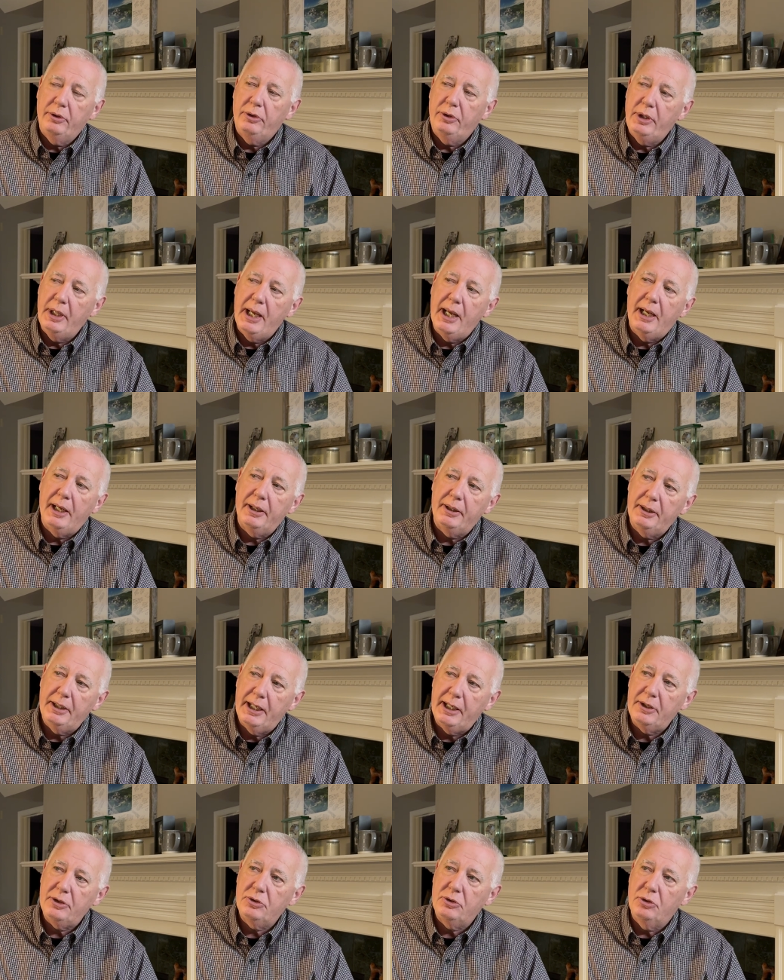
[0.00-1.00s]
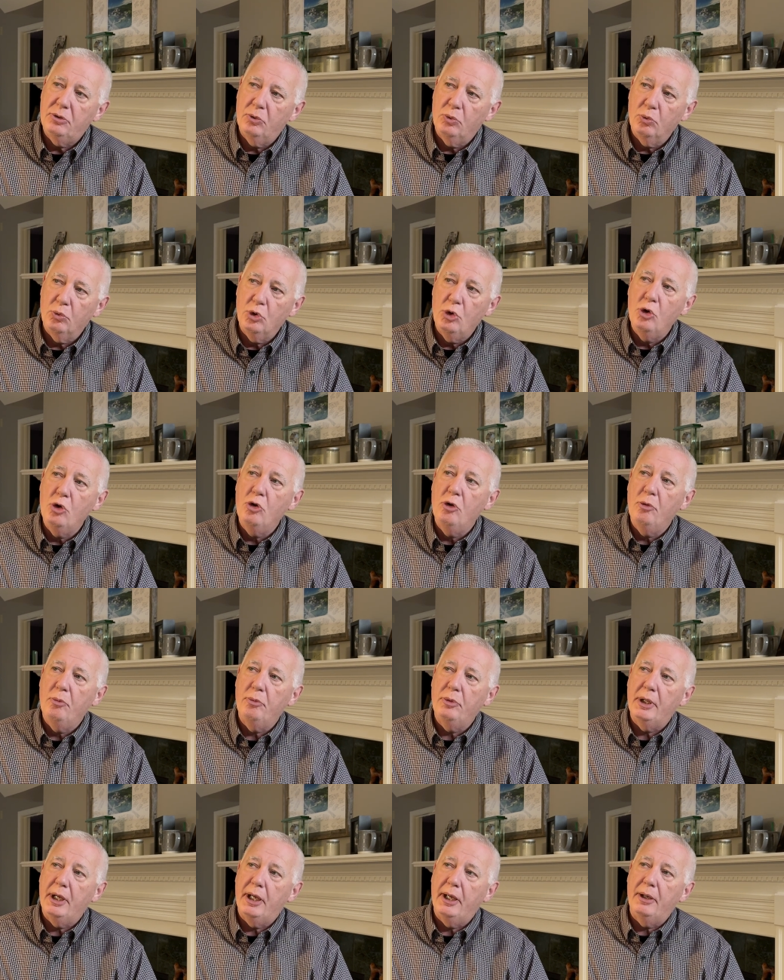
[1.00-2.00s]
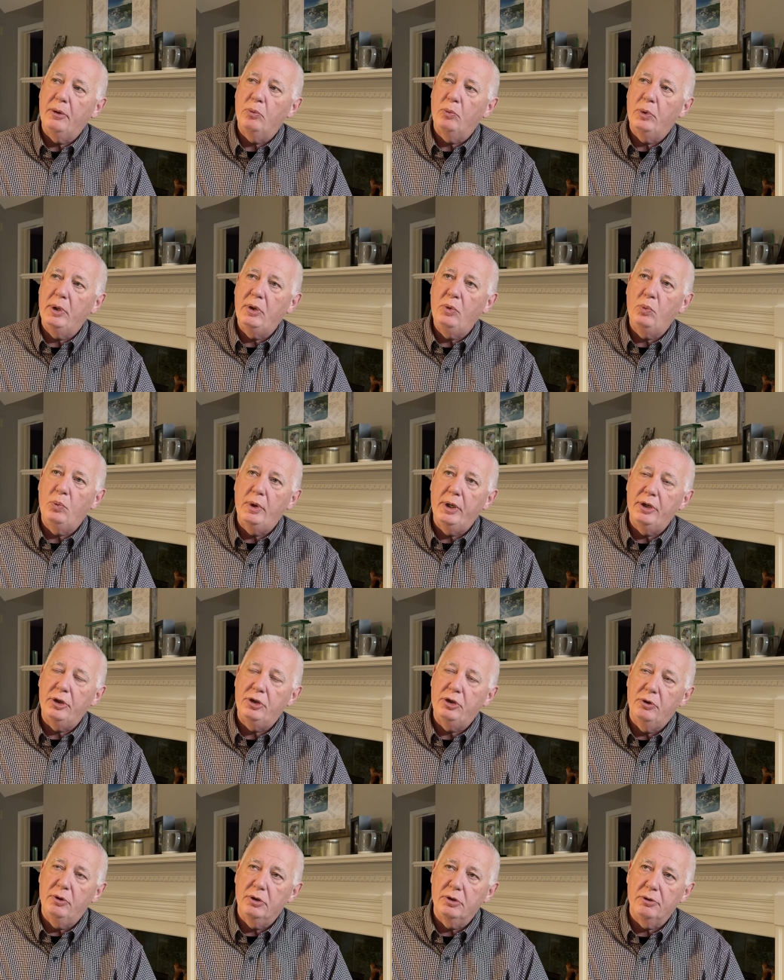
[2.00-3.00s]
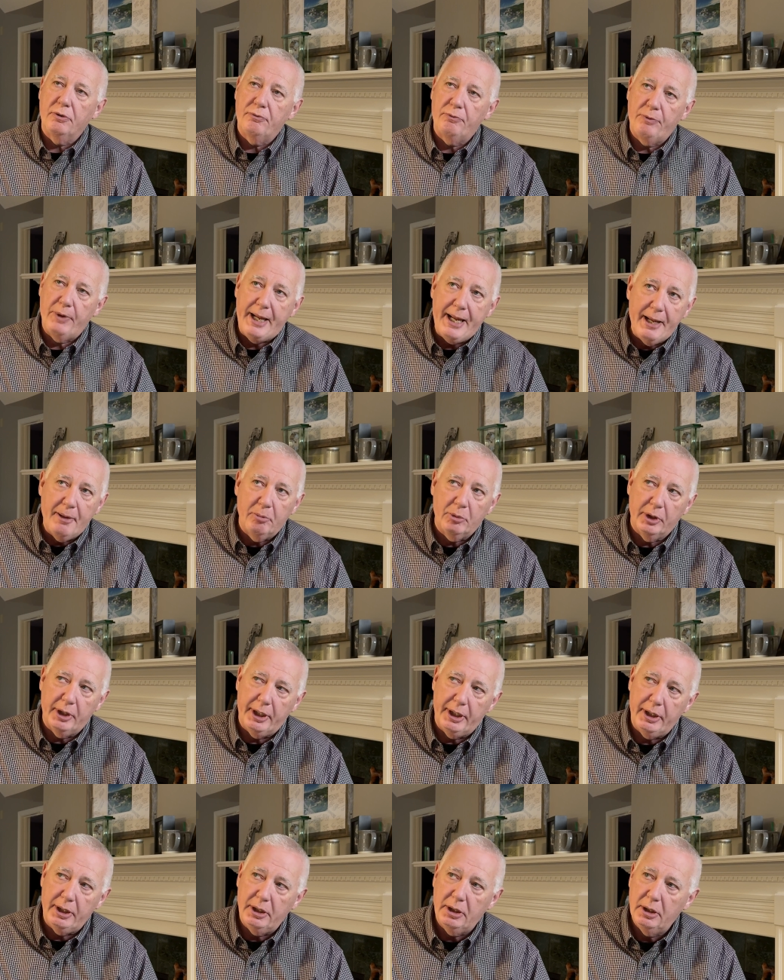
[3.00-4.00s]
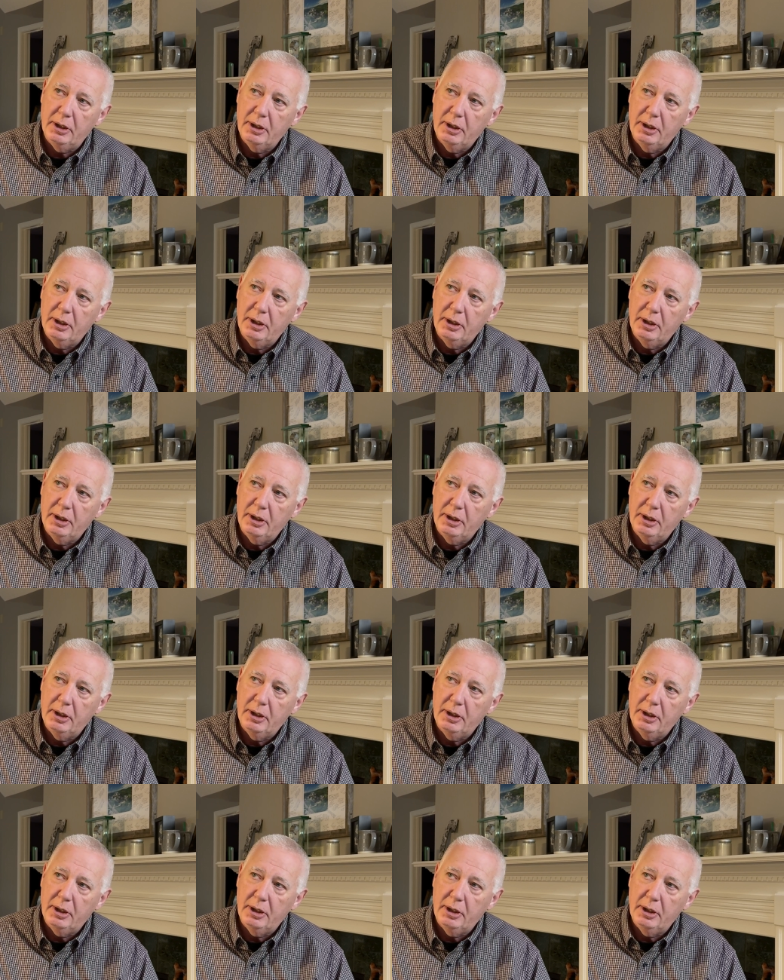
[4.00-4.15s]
that that's the room that we went to as a family